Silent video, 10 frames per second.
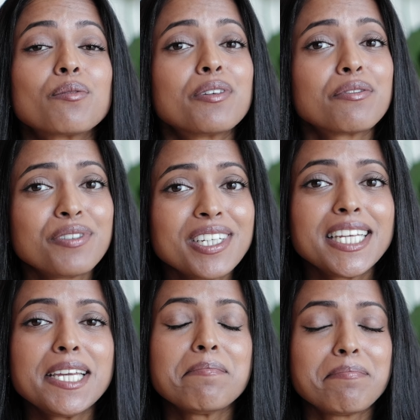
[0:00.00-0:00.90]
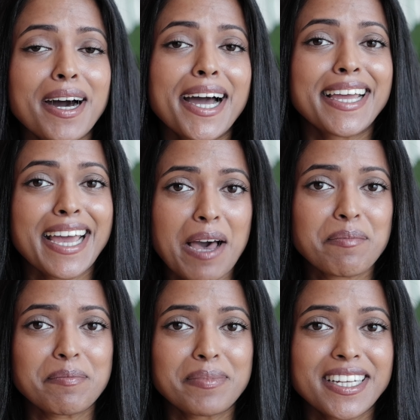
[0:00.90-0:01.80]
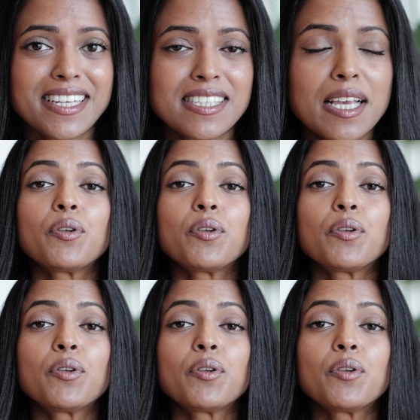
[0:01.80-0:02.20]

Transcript: were really my happy place.